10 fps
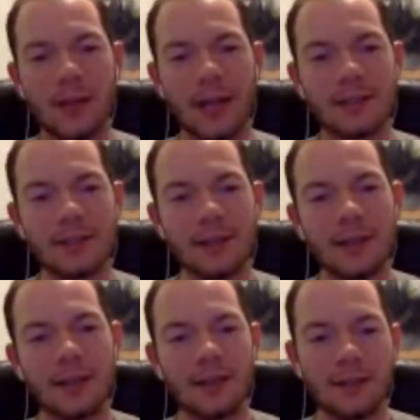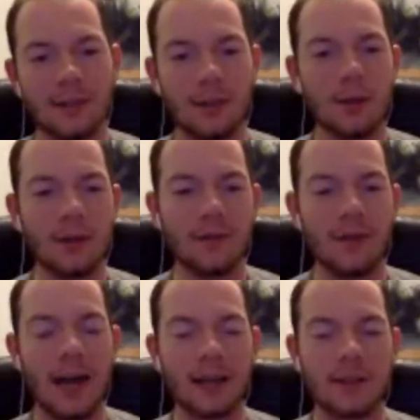That's due to the
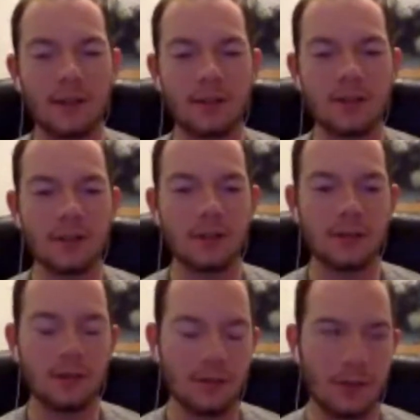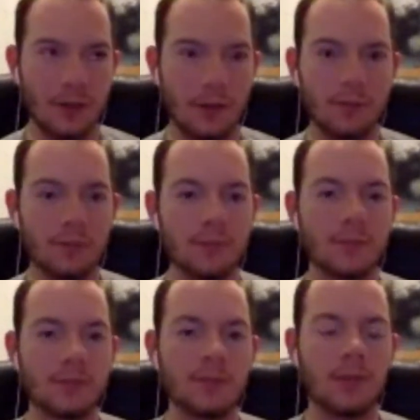fact there's, you know,
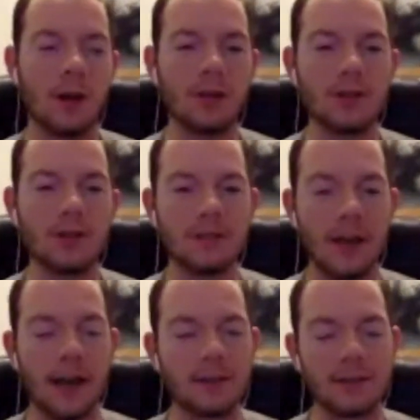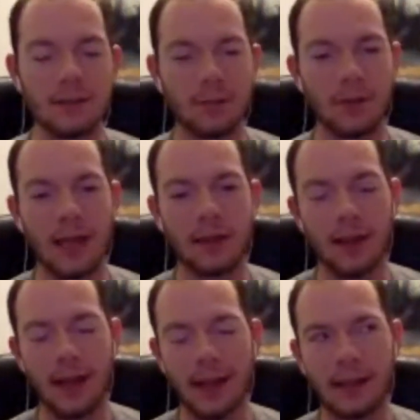hundreds of houses on that
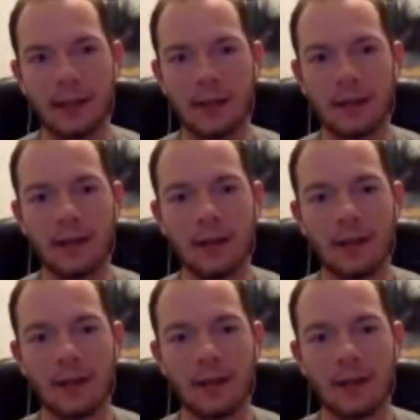lake and